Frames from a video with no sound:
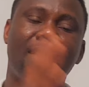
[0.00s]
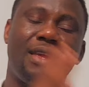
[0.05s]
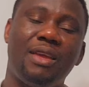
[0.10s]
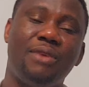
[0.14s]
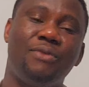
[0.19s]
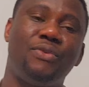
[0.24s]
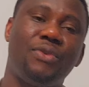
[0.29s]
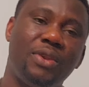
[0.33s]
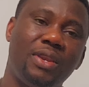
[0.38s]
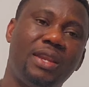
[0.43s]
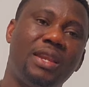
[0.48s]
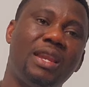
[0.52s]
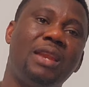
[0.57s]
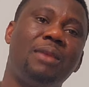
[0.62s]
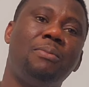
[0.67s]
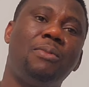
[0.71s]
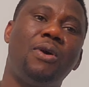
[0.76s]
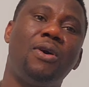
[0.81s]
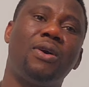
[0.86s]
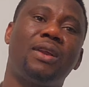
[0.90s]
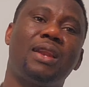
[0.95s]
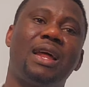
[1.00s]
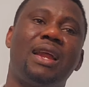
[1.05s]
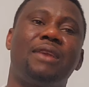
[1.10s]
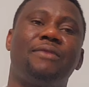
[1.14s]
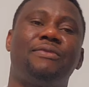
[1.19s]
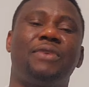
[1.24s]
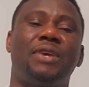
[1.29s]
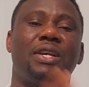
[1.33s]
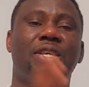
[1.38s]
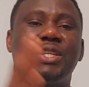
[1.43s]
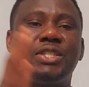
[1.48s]
If you need any more
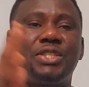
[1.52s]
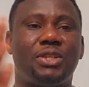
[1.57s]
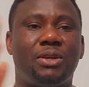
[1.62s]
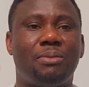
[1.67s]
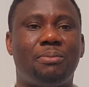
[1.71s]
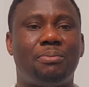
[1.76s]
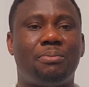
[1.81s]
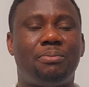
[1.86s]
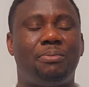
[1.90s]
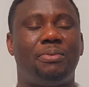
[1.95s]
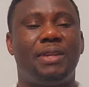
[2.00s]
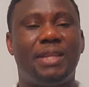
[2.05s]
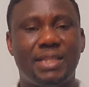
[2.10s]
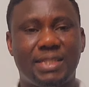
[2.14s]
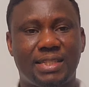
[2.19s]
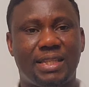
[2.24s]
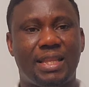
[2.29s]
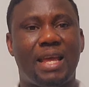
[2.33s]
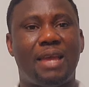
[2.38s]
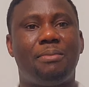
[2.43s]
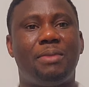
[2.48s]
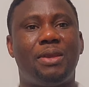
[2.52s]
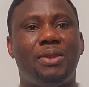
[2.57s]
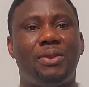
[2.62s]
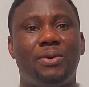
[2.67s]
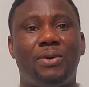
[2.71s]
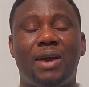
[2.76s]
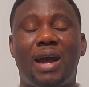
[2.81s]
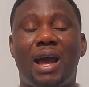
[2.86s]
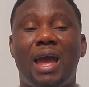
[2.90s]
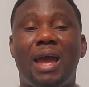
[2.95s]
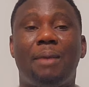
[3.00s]
clarification, please let me
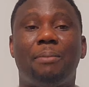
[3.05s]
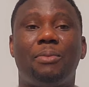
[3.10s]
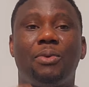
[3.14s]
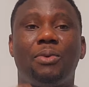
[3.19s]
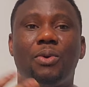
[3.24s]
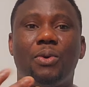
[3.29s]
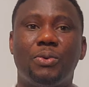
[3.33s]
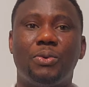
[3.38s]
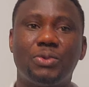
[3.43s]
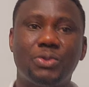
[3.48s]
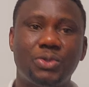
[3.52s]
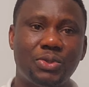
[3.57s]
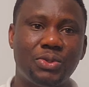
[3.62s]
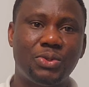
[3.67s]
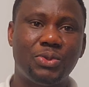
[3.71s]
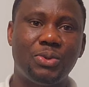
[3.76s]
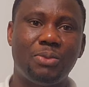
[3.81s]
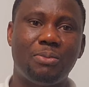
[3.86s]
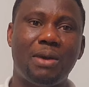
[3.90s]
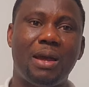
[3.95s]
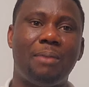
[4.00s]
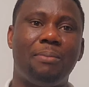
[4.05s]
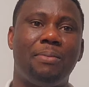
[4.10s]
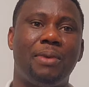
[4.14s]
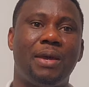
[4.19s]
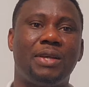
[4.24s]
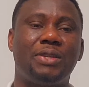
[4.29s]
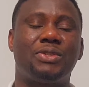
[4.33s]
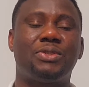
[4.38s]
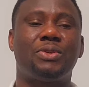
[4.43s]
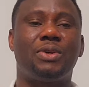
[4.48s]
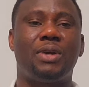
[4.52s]
know. I am going to do my
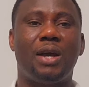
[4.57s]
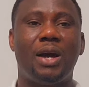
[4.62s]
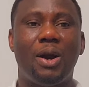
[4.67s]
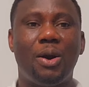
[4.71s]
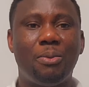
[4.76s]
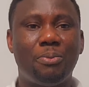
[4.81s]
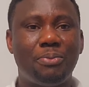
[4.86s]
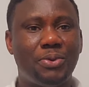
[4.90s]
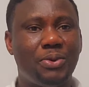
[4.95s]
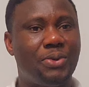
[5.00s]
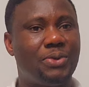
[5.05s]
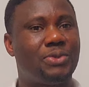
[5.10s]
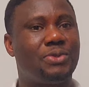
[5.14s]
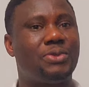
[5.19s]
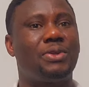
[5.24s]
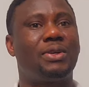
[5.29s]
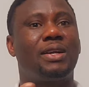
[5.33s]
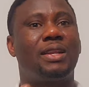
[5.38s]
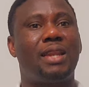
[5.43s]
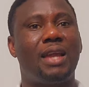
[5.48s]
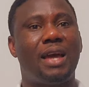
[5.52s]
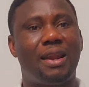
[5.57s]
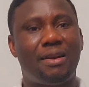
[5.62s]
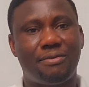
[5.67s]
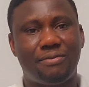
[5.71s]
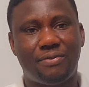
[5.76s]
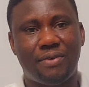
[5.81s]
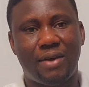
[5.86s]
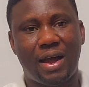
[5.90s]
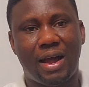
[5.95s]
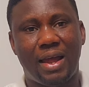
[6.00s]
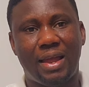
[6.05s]
best to help you to
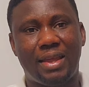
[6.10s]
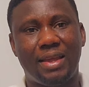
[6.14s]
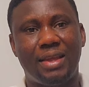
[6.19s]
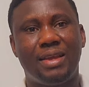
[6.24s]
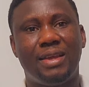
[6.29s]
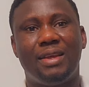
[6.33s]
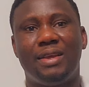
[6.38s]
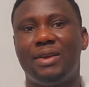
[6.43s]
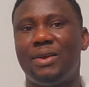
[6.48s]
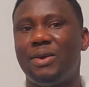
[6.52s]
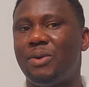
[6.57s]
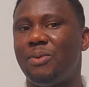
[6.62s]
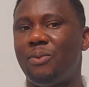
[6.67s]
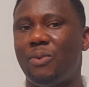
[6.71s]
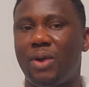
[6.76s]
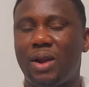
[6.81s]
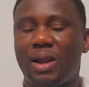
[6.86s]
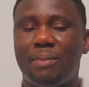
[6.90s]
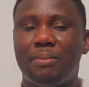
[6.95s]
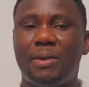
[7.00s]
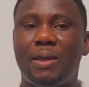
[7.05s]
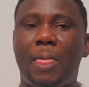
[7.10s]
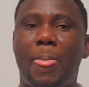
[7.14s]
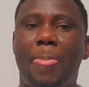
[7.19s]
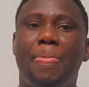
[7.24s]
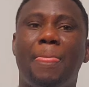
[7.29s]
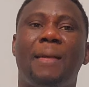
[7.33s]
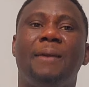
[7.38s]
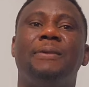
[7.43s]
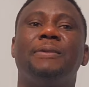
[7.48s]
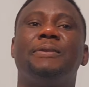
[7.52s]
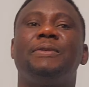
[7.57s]
clarify what I mean.
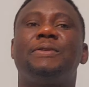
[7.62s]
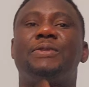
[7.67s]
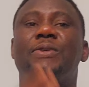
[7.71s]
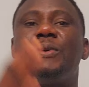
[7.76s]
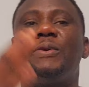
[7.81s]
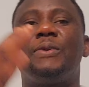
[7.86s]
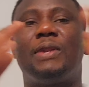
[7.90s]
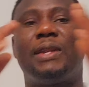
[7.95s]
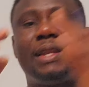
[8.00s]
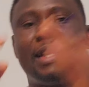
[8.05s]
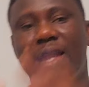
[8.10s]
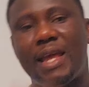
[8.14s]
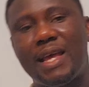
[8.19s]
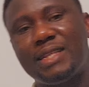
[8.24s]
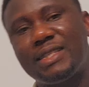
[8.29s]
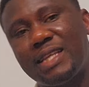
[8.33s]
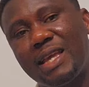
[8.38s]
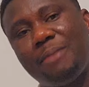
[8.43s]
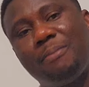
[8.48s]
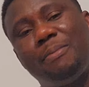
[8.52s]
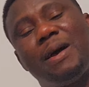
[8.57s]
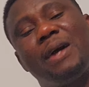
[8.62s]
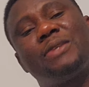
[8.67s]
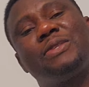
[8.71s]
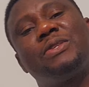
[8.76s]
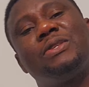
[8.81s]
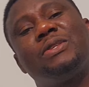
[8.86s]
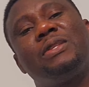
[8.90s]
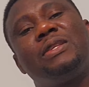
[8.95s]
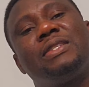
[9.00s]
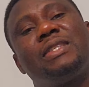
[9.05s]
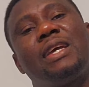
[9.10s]
So let's get back
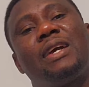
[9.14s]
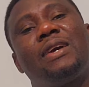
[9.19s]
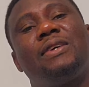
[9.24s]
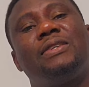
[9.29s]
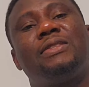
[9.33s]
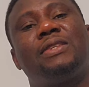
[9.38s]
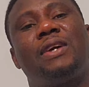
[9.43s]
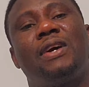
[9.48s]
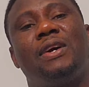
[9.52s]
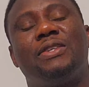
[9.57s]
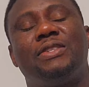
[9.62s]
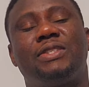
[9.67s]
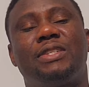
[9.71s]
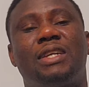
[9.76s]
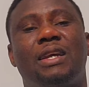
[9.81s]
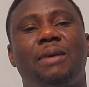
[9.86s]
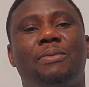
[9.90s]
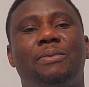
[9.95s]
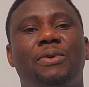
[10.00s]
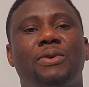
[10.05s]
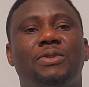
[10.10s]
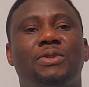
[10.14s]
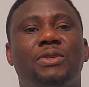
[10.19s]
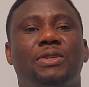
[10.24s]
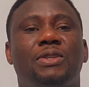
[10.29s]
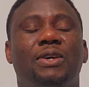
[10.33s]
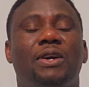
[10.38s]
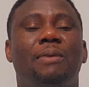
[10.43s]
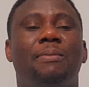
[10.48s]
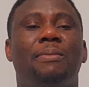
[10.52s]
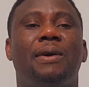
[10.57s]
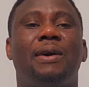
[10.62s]
to the second country I'm going to
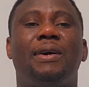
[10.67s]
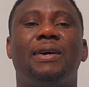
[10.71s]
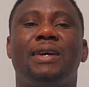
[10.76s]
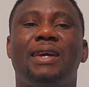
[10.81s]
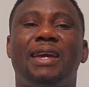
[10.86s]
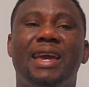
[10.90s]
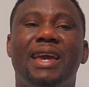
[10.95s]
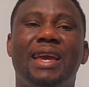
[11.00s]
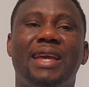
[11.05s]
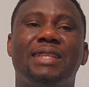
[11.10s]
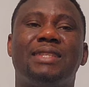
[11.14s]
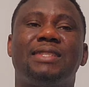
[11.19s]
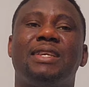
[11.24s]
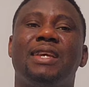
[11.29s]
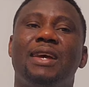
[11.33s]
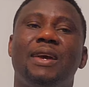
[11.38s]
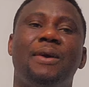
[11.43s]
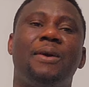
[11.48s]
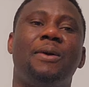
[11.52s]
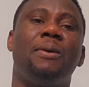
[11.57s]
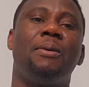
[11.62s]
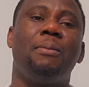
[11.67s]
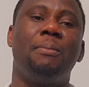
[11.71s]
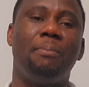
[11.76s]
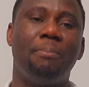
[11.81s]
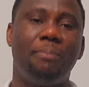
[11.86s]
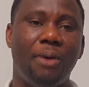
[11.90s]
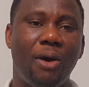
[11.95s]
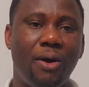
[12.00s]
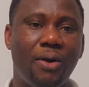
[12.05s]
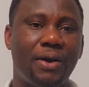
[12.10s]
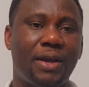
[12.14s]
talk about. It's
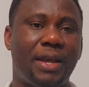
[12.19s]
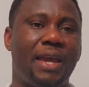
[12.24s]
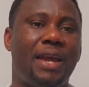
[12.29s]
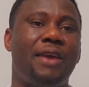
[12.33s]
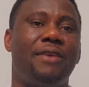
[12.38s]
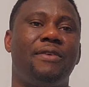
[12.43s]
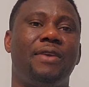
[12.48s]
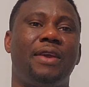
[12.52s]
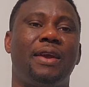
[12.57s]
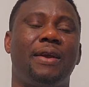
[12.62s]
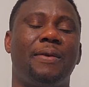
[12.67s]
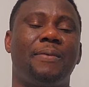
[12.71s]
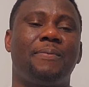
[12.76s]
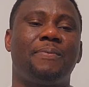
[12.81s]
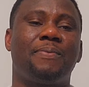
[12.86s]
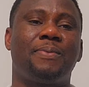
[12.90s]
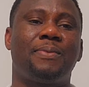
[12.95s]
Bulgaria.